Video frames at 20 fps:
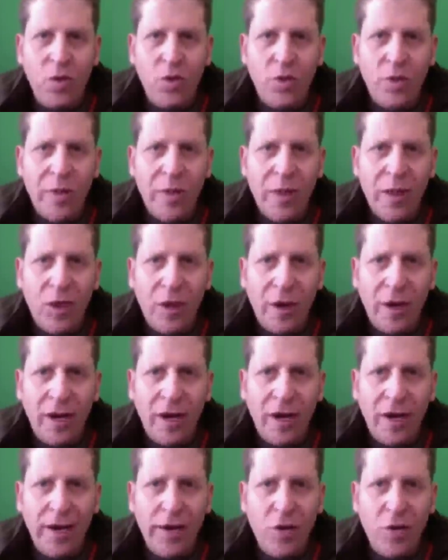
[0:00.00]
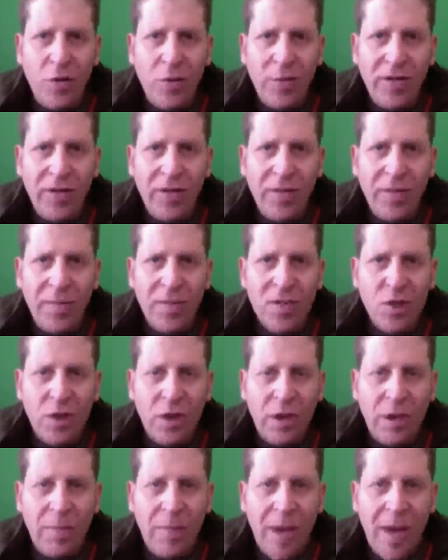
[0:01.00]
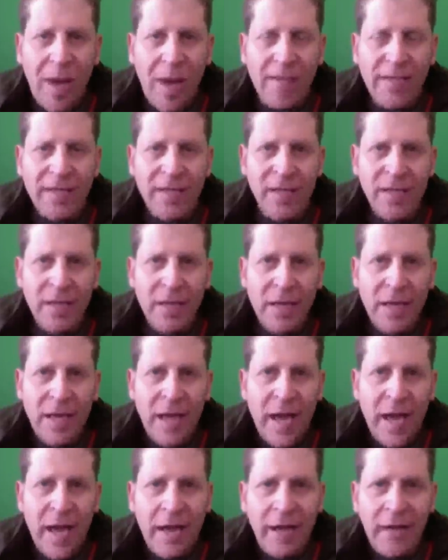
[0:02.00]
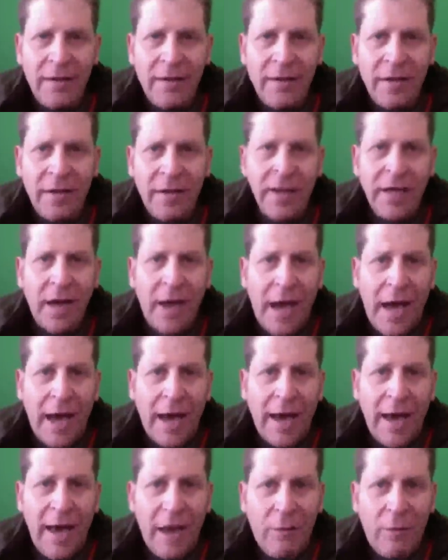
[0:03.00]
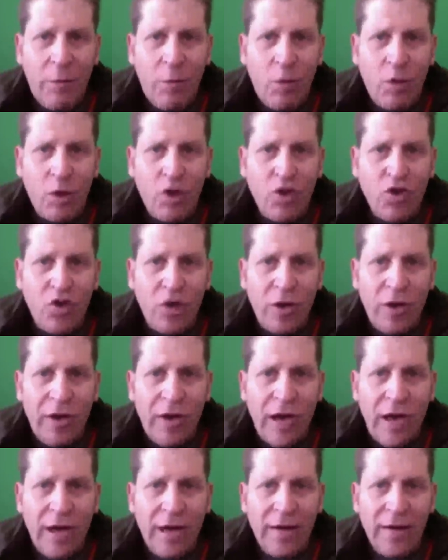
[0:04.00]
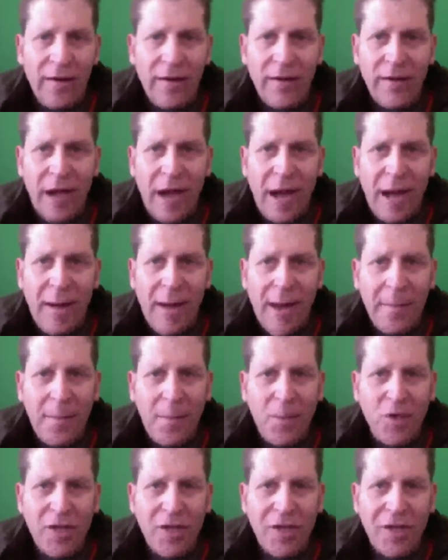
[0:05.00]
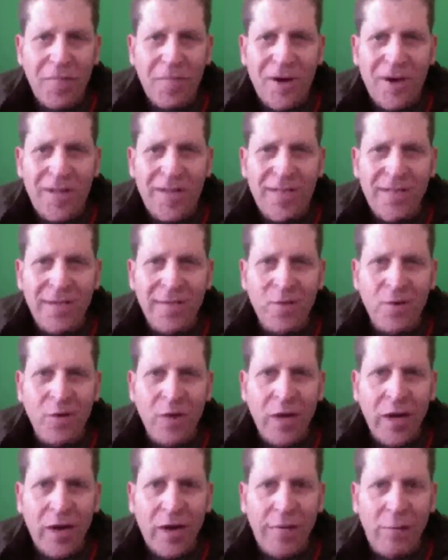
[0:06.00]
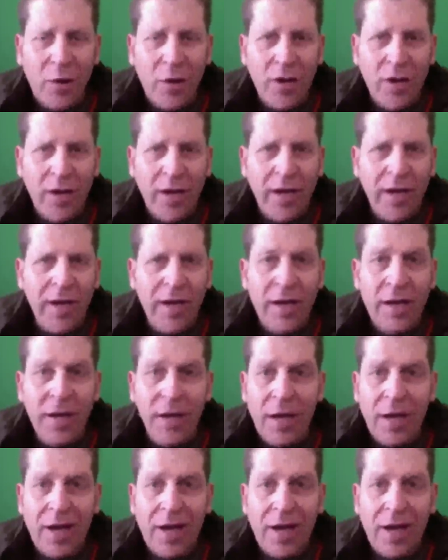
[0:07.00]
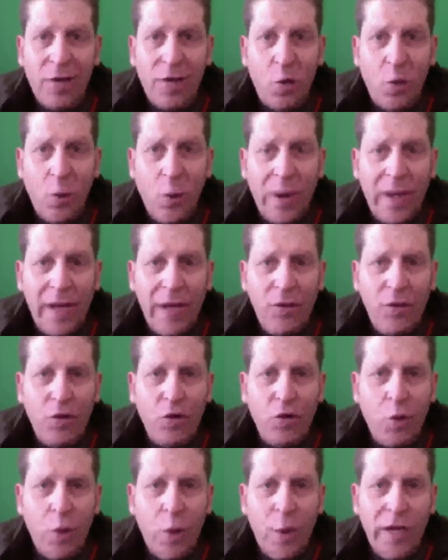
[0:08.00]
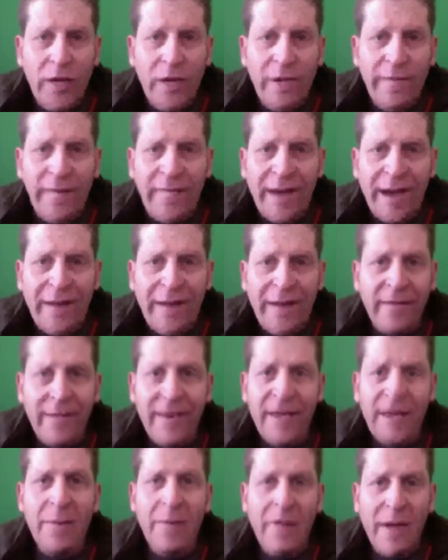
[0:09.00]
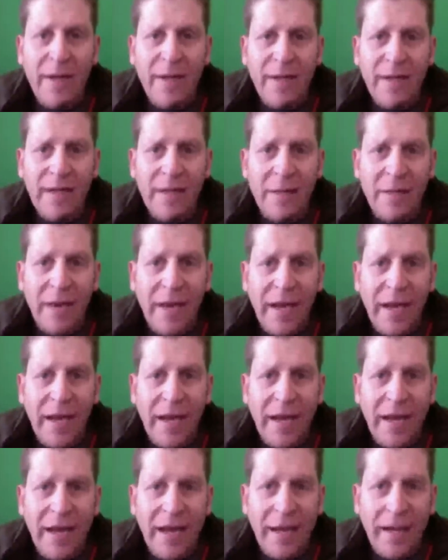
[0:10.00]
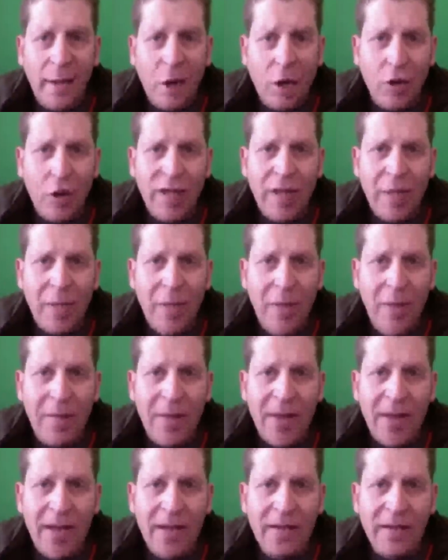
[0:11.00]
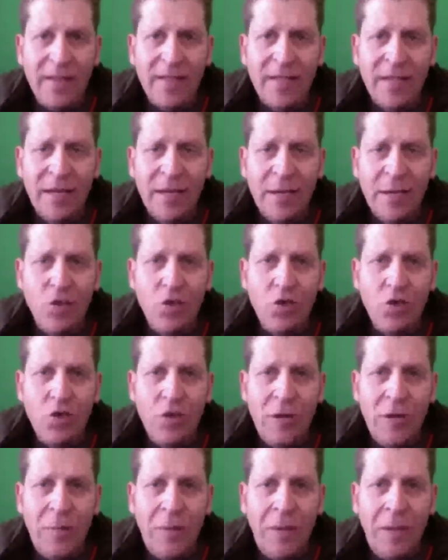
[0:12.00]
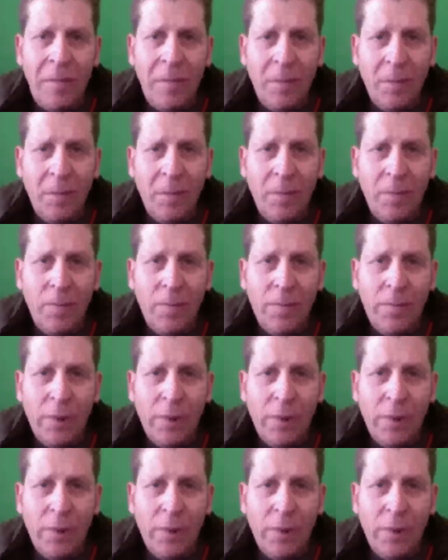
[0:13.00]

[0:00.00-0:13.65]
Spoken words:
do it methodically and you build up a solid base, and I like what you show, and I'm also in the process of doing it, of putting in around 20 to 25 emails at the beginning and load them up and just treat people